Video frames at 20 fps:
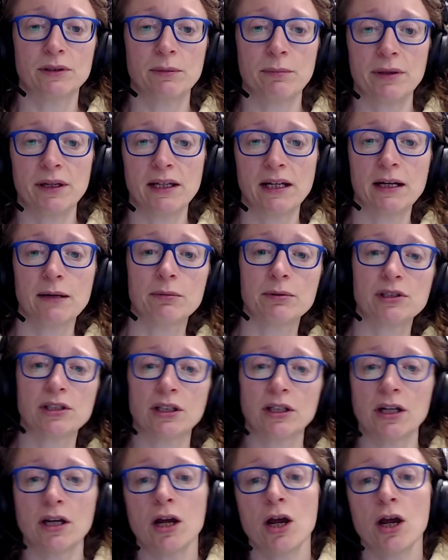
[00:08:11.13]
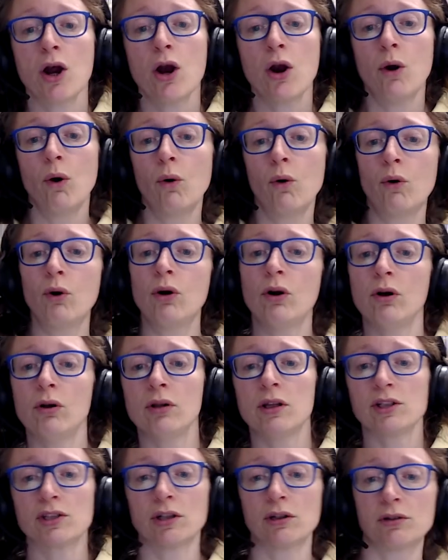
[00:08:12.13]
And being able to roll
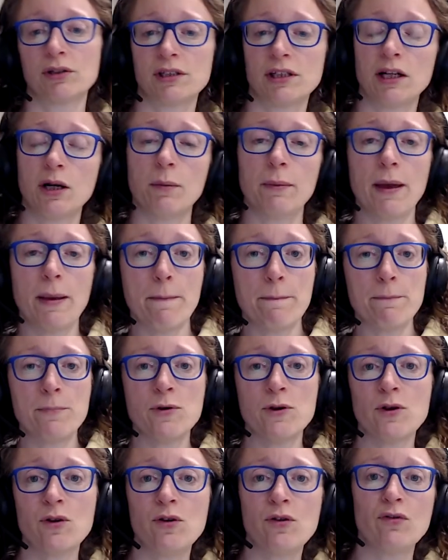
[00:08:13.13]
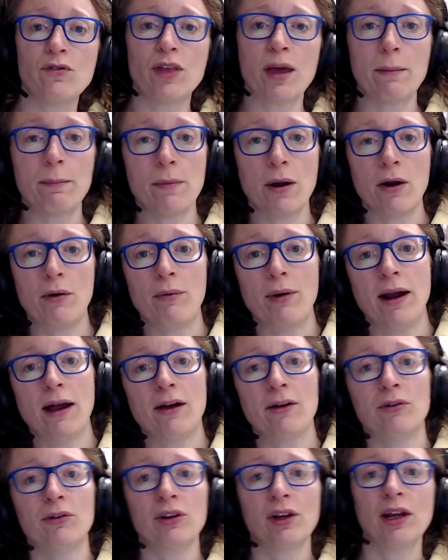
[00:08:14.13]
the shoulders a little bit, move them
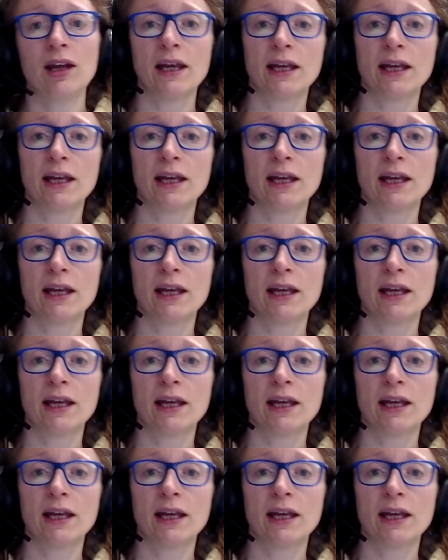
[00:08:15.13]
around